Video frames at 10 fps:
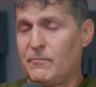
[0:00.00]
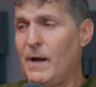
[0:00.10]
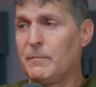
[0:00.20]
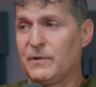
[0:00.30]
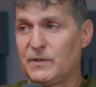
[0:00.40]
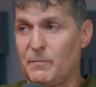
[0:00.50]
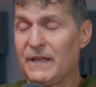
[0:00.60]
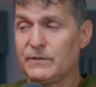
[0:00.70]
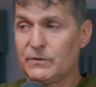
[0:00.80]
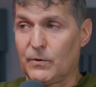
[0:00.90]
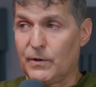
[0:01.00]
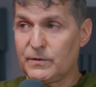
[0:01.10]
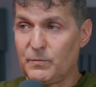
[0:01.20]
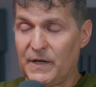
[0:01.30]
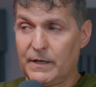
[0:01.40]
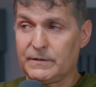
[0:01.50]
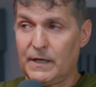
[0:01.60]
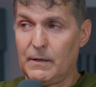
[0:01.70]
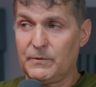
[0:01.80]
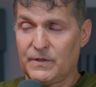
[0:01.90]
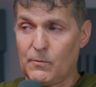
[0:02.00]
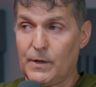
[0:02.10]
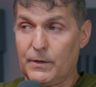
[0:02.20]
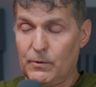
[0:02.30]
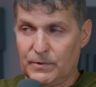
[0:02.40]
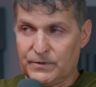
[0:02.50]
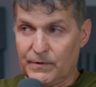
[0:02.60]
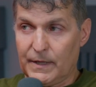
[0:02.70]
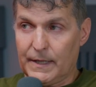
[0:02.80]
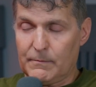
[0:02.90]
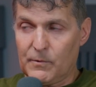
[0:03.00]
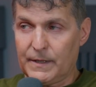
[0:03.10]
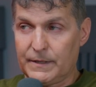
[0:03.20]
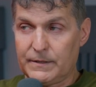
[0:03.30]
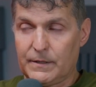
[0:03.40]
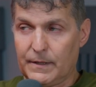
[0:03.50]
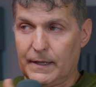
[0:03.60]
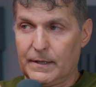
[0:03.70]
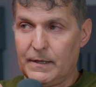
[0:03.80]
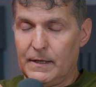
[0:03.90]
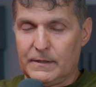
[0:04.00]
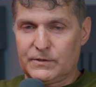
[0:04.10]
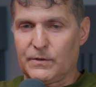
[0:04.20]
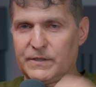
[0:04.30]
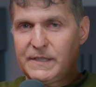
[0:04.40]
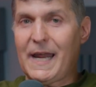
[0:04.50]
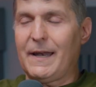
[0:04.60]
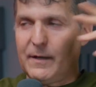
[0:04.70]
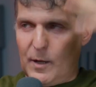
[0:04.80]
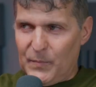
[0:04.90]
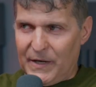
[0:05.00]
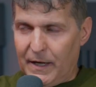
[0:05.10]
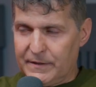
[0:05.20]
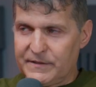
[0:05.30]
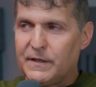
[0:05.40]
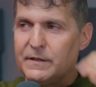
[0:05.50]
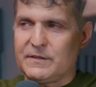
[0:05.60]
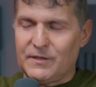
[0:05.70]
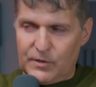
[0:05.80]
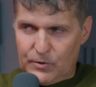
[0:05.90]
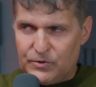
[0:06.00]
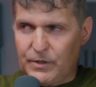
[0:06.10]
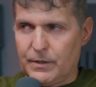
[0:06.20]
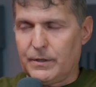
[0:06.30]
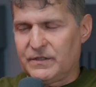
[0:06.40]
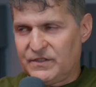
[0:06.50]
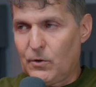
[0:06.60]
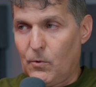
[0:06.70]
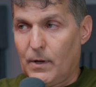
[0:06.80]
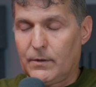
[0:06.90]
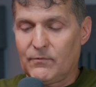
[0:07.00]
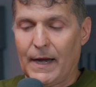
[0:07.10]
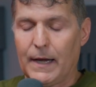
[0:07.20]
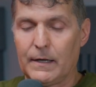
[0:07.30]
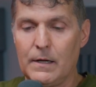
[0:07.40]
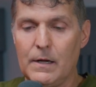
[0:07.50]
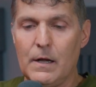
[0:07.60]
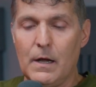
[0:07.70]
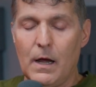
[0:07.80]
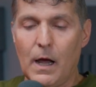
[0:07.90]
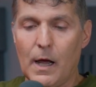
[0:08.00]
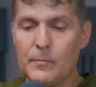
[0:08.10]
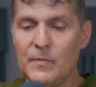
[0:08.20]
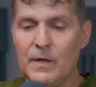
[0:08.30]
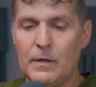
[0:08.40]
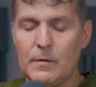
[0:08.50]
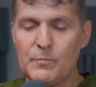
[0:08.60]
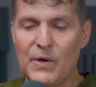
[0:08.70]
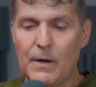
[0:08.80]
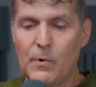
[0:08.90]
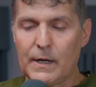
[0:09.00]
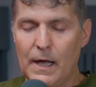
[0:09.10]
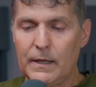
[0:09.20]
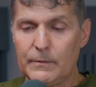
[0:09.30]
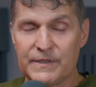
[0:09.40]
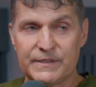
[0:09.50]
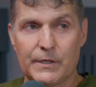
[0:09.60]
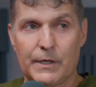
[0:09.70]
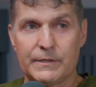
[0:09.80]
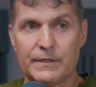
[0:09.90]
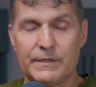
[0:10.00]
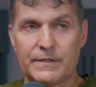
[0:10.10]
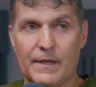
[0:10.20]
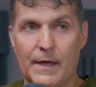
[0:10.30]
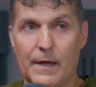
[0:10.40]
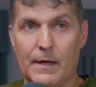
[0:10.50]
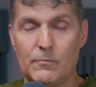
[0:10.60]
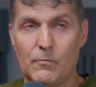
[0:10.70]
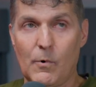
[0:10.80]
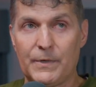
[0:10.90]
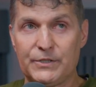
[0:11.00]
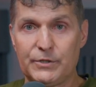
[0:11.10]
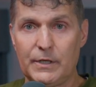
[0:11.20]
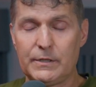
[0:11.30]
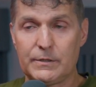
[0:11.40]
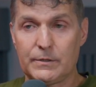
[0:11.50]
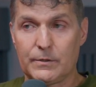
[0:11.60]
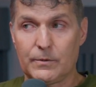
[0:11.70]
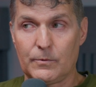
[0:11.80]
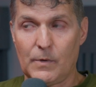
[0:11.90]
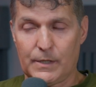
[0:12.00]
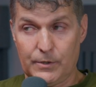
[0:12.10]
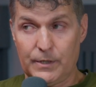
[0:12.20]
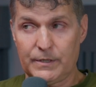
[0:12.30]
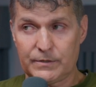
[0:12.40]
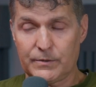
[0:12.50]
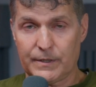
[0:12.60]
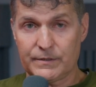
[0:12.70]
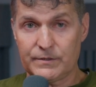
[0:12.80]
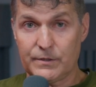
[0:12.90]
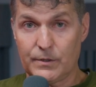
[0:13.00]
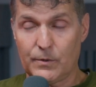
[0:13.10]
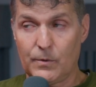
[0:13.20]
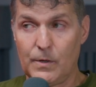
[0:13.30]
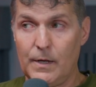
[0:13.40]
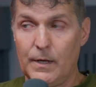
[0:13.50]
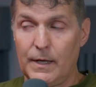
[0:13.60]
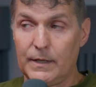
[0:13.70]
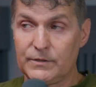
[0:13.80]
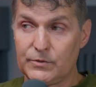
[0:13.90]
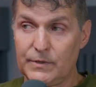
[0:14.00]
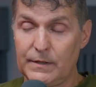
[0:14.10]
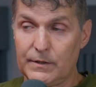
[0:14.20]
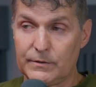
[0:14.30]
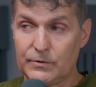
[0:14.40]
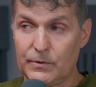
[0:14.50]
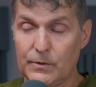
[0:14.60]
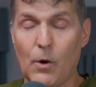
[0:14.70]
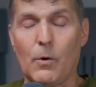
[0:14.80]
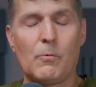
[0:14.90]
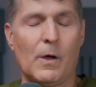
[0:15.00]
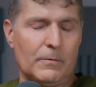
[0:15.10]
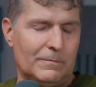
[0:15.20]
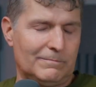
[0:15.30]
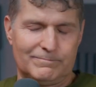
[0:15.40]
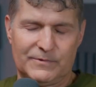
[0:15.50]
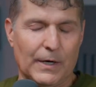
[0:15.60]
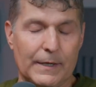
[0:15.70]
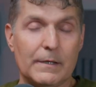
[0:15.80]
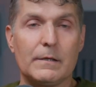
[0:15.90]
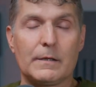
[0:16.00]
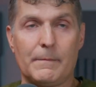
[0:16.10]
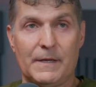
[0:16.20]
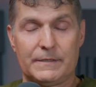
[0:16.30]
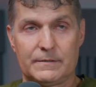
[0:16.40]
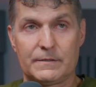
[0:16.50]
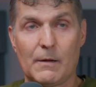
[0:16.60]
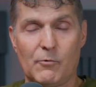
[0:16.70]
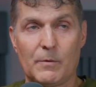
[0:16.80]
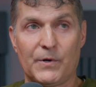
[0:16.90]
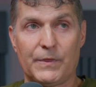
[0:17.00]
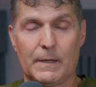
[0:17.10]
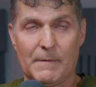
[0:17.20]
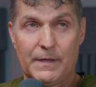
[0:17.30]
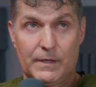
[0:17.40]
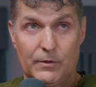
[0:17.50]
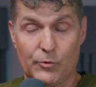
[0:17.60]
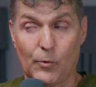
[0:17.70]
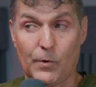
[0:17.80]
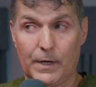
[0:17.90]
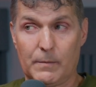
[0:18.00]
Whitmer's the best source because he was the one who was really willing to like sort of stand up against the institution and so on, right? Um, but what Collingwood says is that what we should do, what good historians do, is treat their source. Oh, well, sorry. Let me say one more thing about the authority